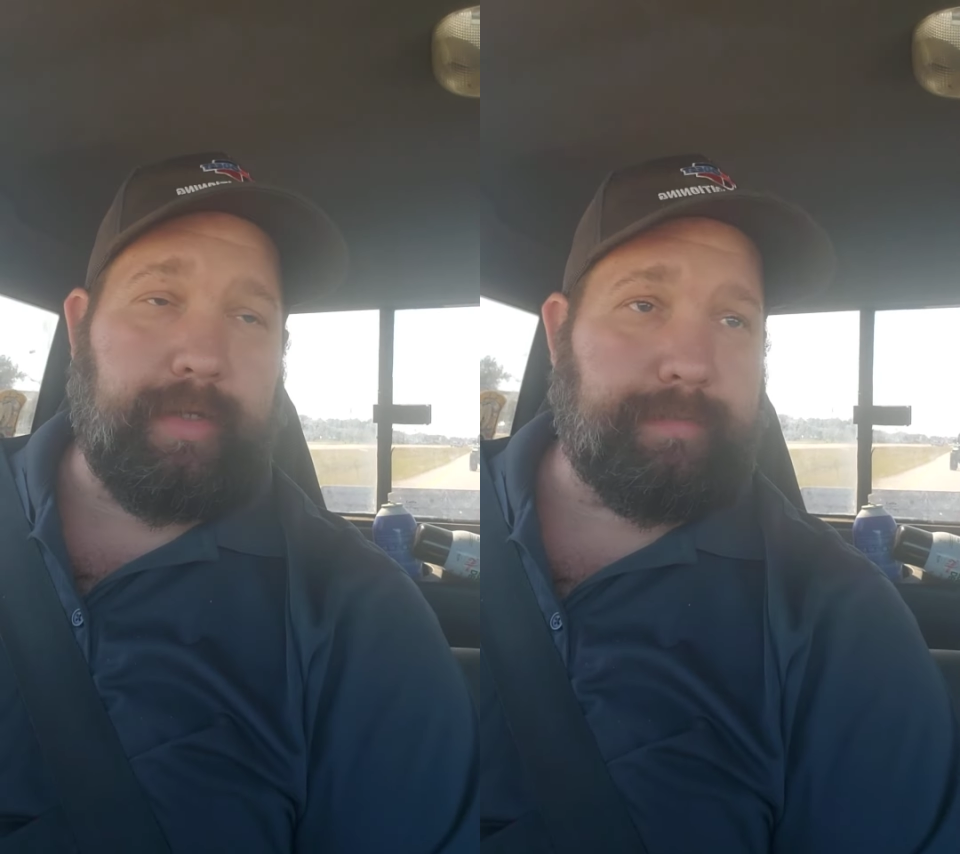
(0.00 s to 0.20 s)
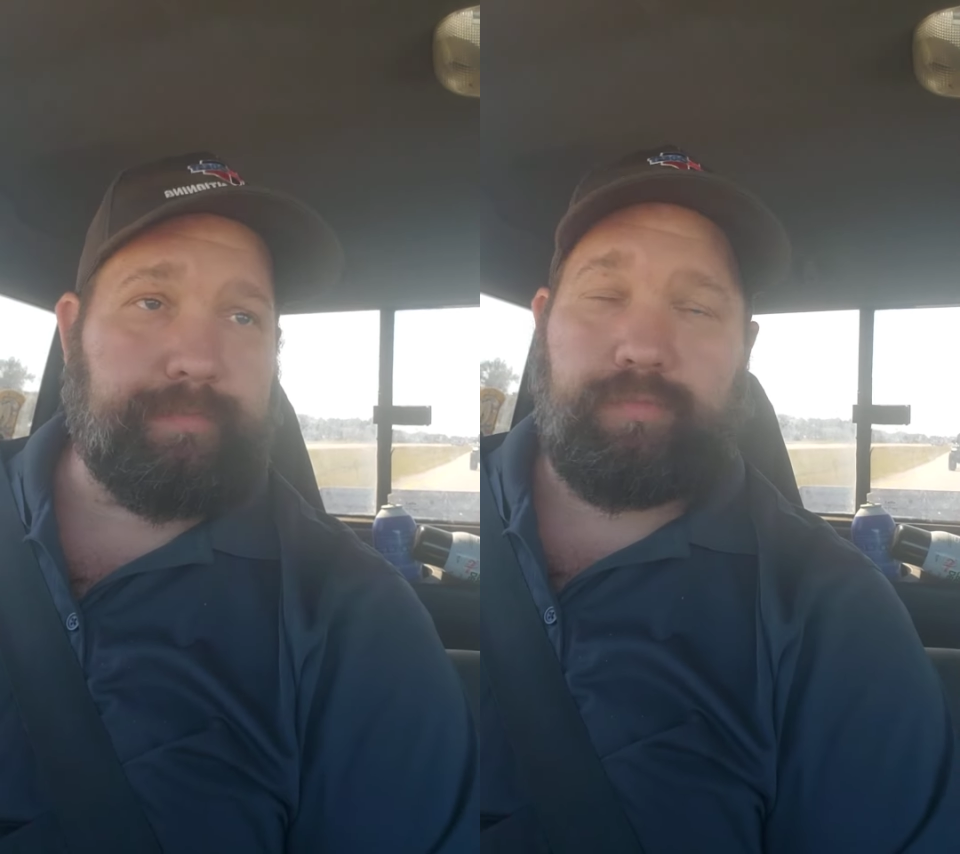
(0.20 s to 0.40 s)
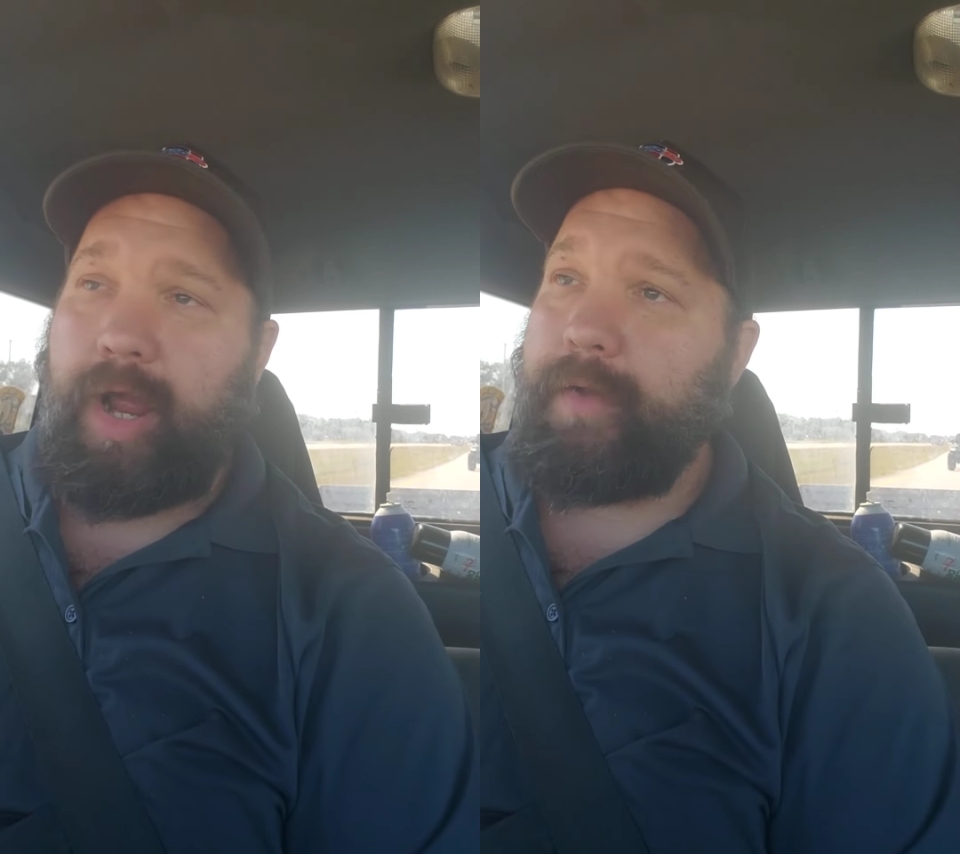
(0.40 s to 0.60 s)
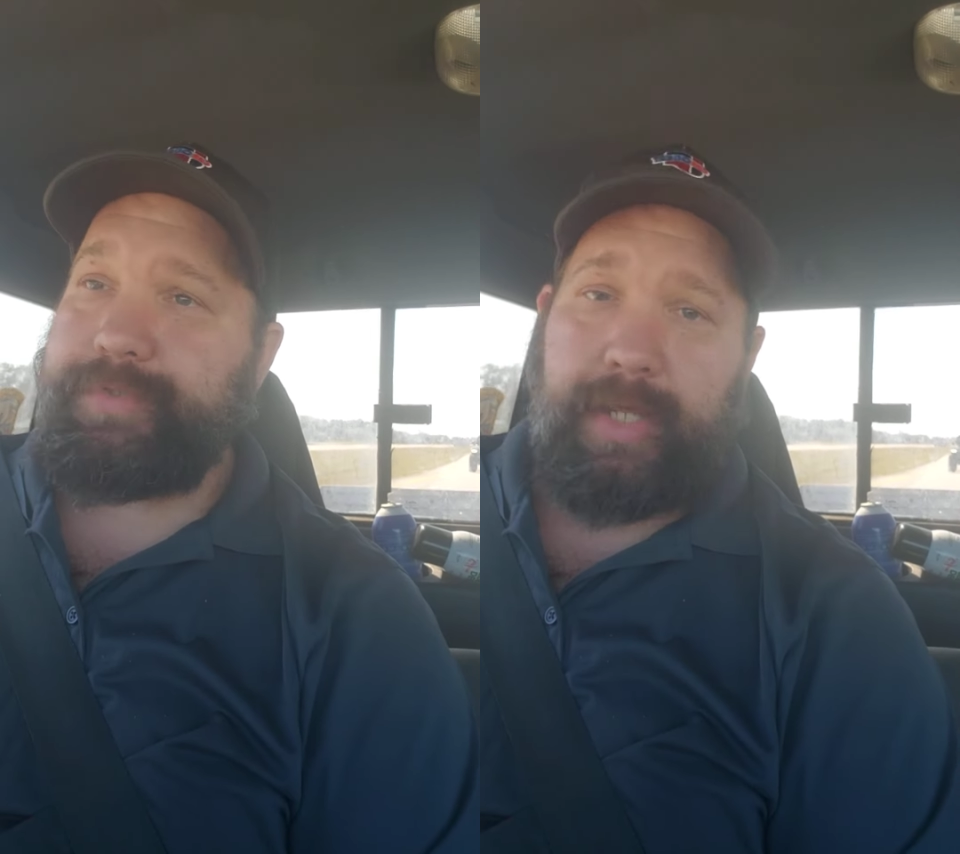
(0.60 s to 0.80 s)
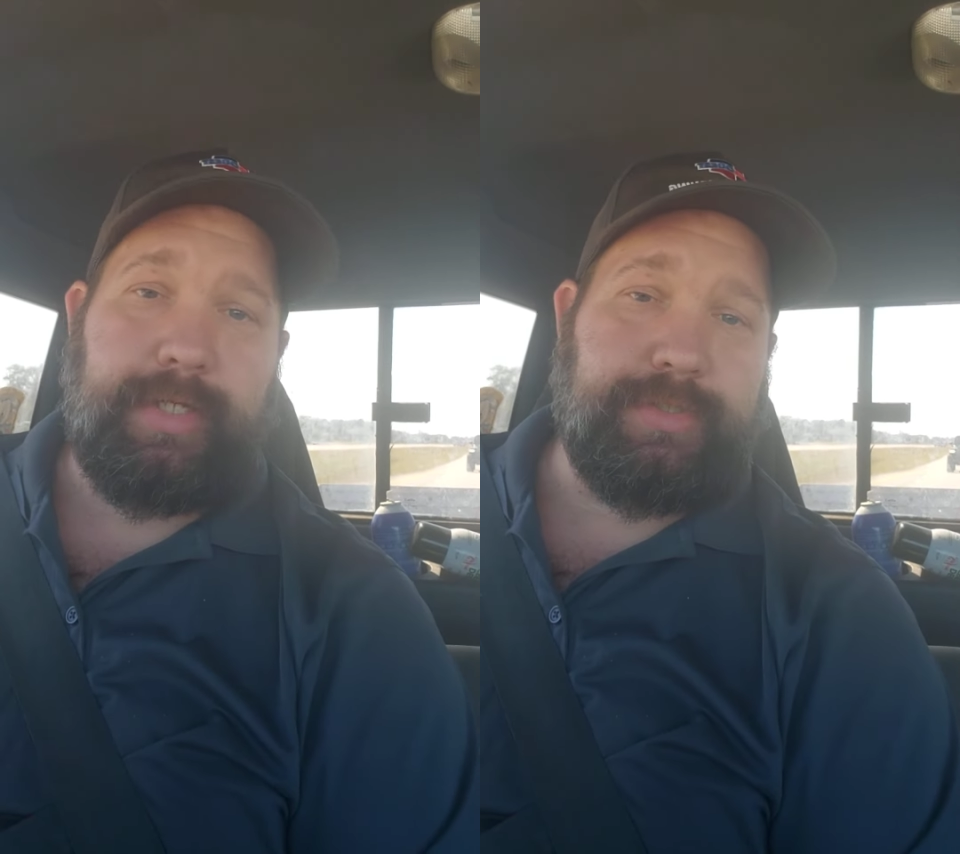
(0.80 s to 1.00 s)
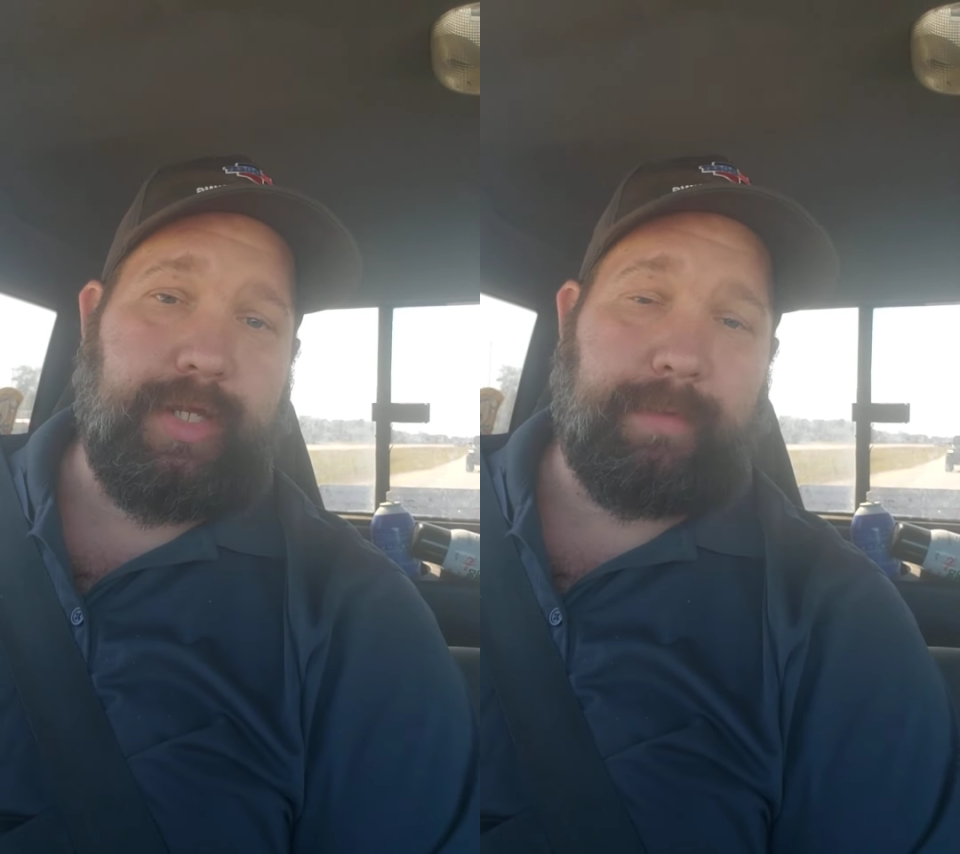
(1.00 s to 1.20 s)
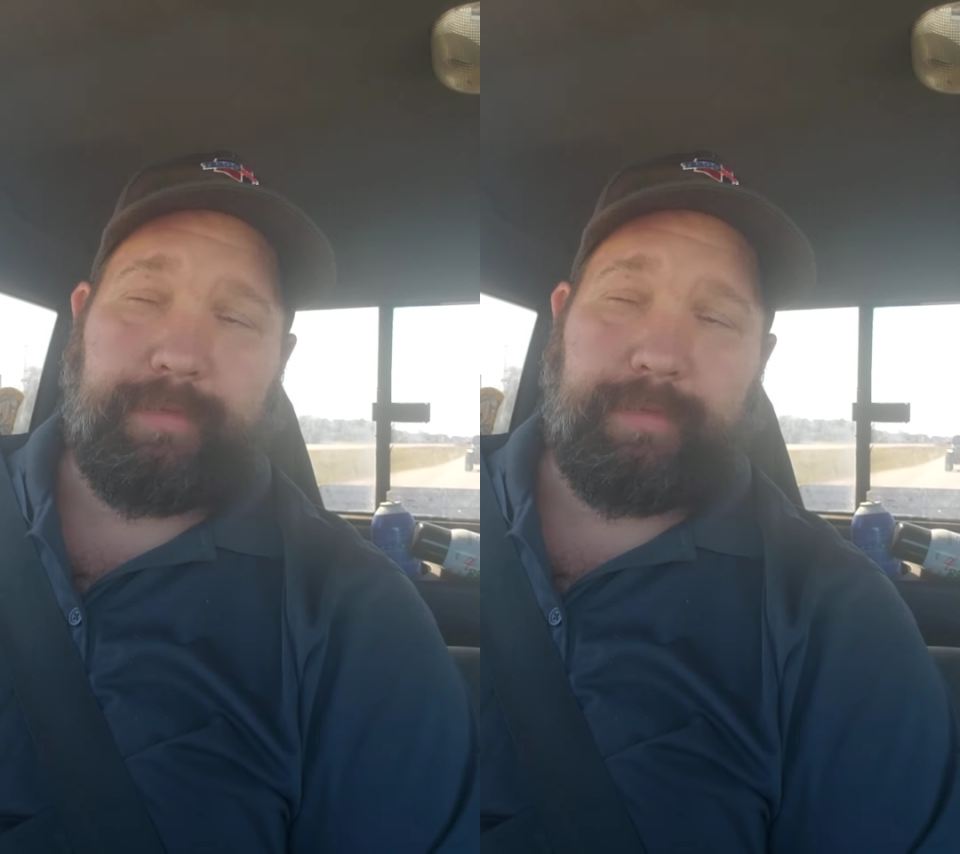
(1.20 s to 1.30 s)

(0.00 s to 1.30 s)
them. Ralph's Sign Shop.